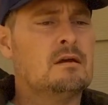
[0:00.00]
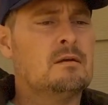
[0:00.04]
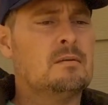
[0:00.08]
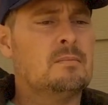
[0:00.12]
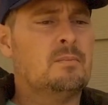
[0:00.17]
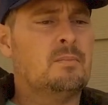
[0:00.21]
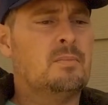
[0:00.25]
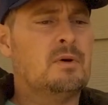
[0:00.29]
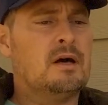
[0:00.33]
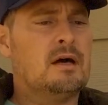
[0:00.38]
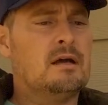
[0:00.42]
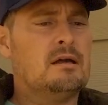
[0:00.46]

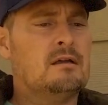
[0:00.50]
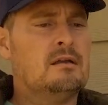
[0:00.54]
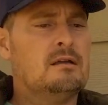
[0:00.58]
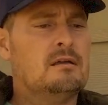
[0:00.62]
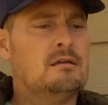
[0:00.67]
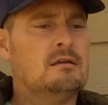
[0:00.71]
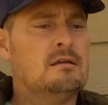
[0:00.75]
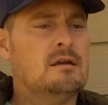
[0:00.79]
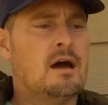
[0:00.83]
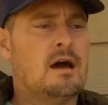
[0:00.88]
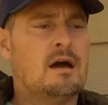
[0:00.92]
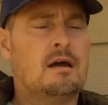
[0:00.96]
but
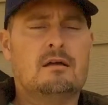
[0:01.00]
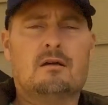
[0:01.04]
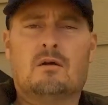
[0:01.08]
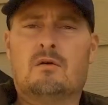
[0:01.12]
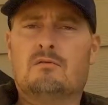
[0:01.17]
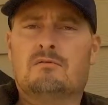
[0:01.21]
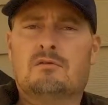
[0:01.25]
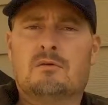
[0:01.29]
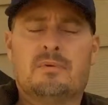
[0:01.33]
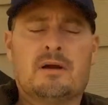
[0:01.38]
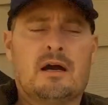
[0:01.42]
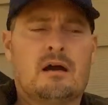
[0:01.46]
not
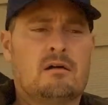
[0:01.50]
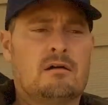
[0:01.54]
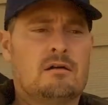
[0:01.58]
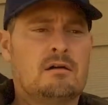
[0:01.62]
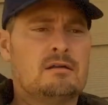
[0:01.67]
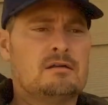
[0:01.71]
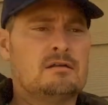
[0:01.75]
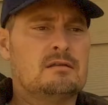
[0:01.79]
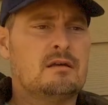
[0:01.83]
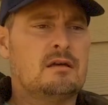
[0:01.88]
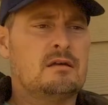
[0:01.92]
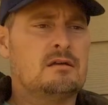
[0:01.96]
overpowering.
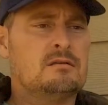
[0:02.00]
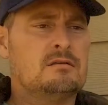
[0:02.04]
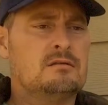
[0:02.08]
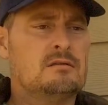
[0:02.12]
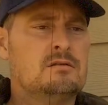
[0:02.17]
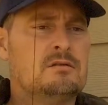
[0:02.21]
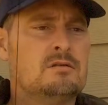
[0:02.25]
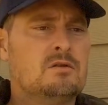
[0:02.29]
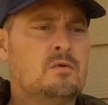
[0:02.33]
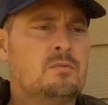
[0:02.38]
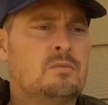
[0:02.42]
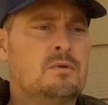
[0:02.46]
It's not
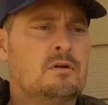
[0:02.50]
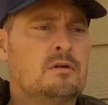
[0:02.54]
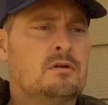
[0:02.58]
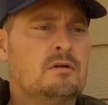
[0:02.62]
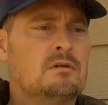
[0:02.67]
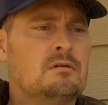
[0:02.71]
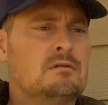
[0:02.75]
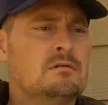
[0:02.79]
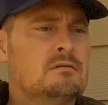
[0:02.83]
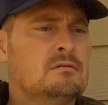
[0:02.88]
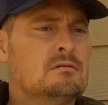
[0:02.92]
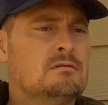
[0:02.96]
super
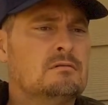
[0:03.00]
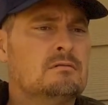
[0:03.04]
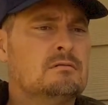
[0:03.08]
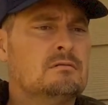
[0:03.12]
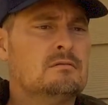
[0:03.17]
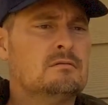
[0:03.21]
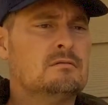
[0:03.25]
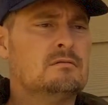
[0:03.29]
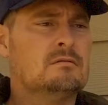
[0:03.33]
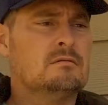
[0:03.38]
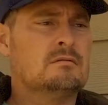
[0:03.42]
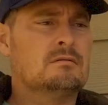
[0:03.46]

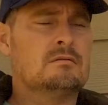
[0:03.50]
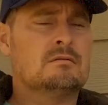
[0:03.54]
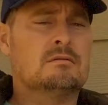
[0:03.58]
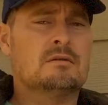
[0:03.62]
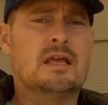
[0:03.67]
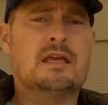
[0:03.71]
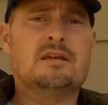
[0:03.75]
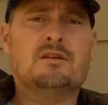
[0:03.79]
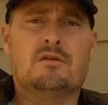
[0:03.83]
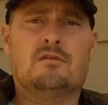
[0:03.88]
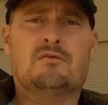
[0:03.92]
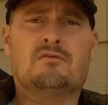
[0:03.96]

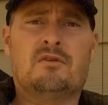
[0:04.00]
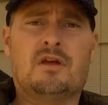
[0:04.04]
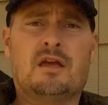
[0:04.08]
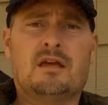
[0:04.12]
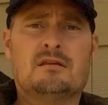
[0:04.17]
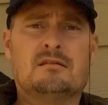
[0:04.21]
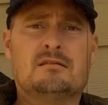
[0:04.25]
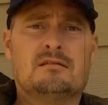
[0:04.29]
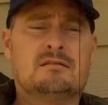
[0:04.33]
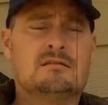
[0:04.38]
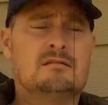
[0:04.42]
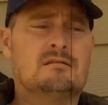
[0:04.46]
in your
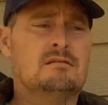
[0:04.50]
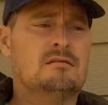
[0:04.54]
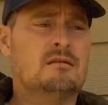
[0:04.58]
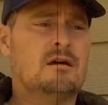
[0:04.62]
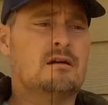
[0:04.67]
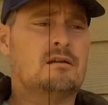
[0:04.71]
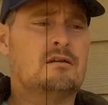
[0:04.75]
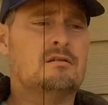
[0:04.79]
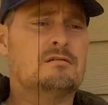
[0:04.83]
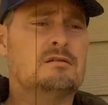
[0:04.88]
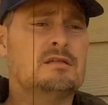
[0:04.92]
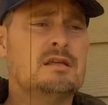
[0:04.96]
face, knock
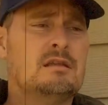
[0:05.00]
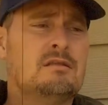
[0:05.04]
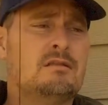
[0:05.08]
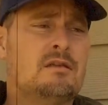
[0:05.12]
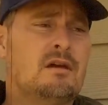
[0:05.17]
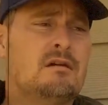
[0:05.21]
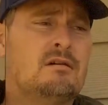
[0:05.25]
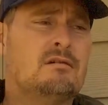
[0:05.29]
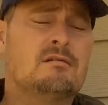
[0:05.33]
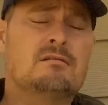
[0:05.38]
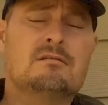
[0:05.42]
your teeth out.